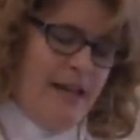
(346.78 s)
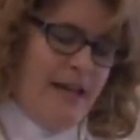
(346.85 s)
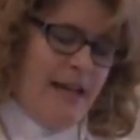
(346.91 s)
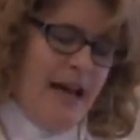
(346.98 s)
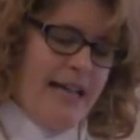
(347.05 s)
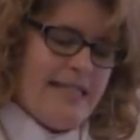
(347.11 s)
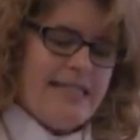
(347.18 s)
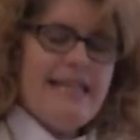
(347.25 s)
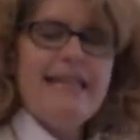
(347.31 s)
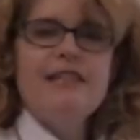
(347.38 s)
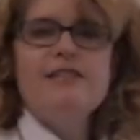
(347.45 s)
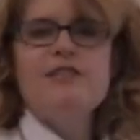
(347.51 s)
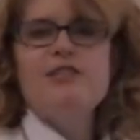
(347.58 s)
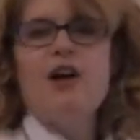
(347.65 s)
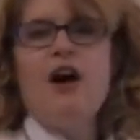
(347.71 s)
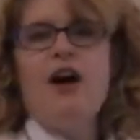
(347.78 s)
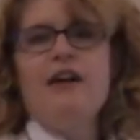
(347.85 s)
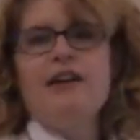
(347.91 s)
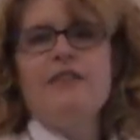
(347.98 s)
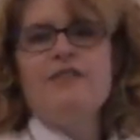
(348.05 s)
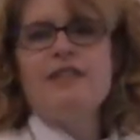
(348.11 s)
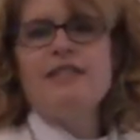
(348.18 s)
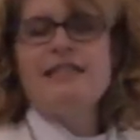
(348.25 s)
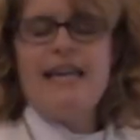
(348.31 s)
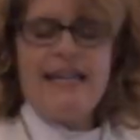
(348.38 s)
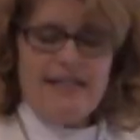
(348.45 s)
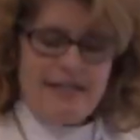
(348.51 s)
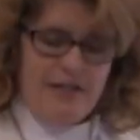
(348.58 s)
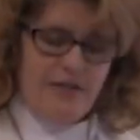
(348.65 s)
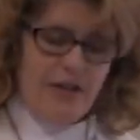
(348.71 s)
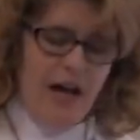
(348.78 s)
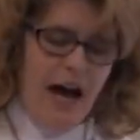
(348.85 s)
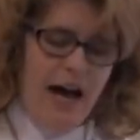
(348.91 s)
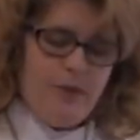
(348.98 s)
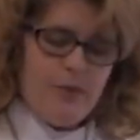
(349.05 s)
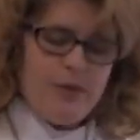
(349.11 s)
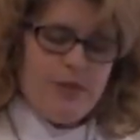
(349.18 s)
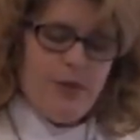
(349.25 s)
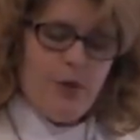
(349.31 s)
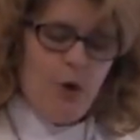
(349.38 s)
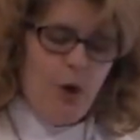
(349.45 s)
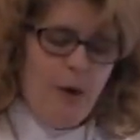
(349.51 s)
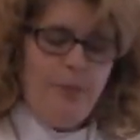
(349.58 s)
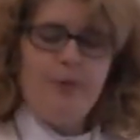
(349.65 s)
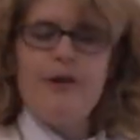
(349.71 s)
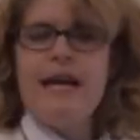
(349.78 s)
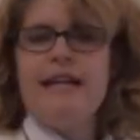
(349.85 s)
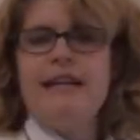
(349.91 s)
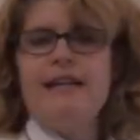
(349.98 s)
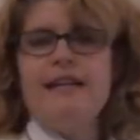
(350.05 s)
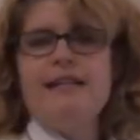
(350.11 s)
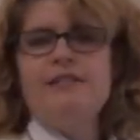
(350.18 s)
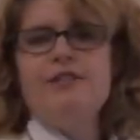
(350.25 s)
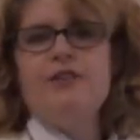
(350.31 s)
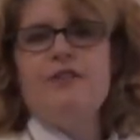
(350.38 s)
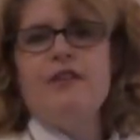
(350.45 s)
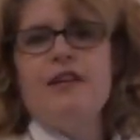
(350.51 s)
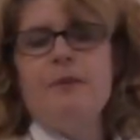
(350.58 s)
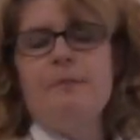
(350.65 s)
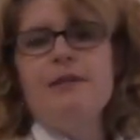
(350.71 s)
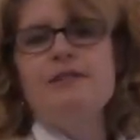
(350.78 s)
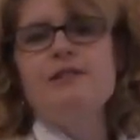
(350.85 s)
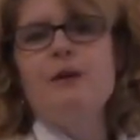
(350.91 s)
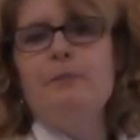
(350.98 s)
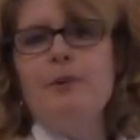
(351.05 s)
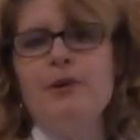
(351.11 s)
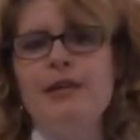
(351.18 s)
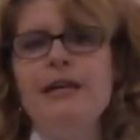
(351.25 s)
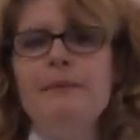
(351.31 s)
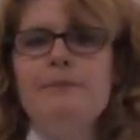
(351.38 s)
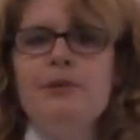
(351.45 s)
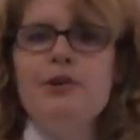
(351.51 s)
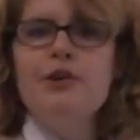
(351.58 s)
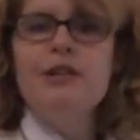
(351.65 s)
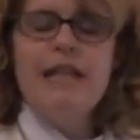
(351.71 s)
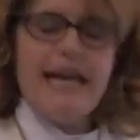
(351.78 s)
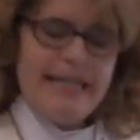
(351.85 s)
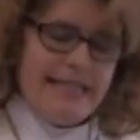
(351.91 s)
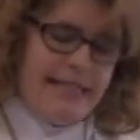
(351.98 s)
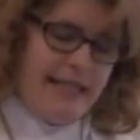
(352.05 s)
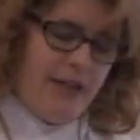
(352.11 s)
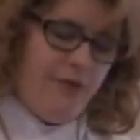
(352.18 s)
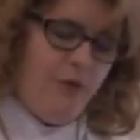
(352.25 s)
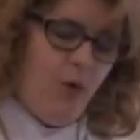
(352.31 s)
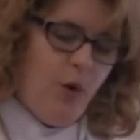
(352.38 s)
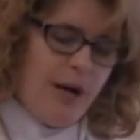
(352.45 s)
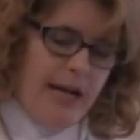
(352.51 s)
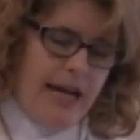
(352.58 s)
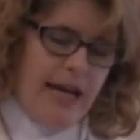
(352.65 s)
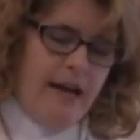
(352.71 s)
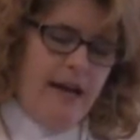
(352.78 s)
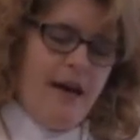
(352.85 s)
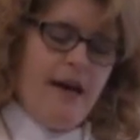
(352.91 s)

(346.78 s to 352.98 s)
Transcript: I Sing a Song of the Saints of God was incorporated into the Episcopal Hymnal 1940,